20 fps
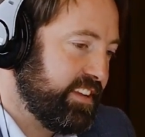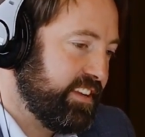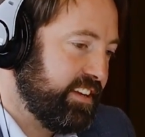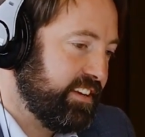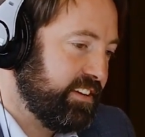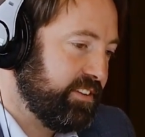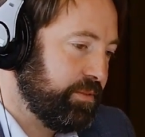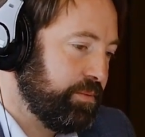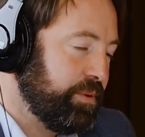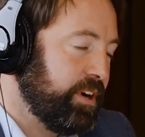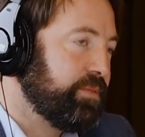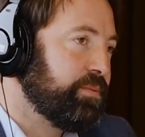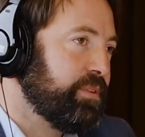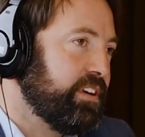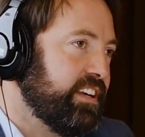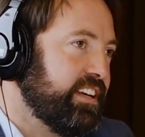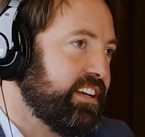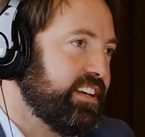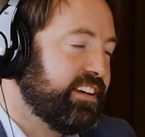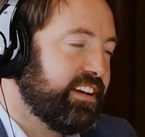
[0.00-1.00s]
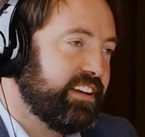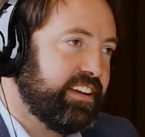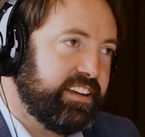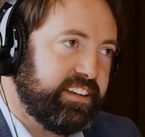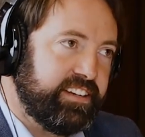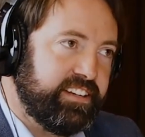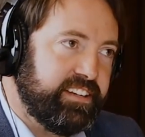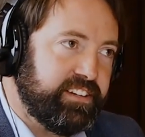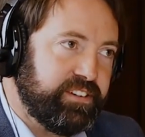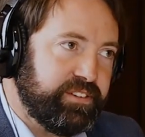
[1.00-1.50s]
what we need.
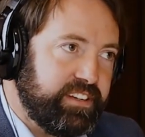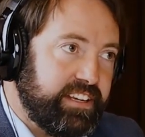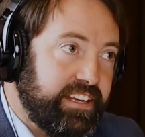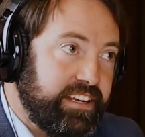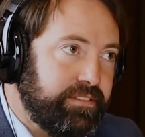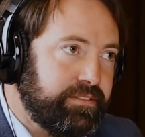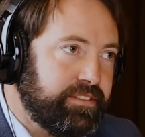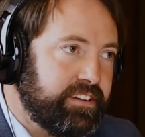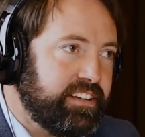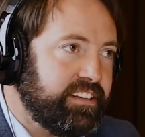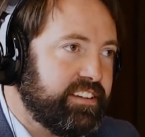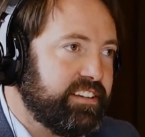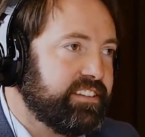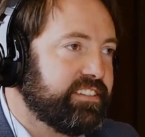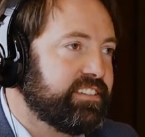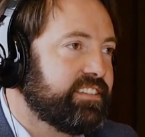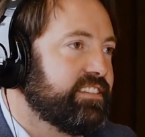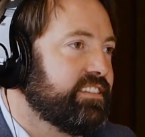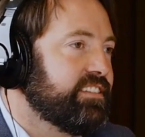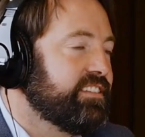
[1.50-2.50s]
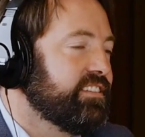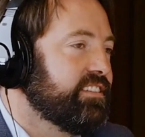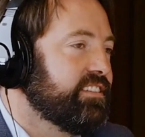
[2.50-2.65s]
Even in this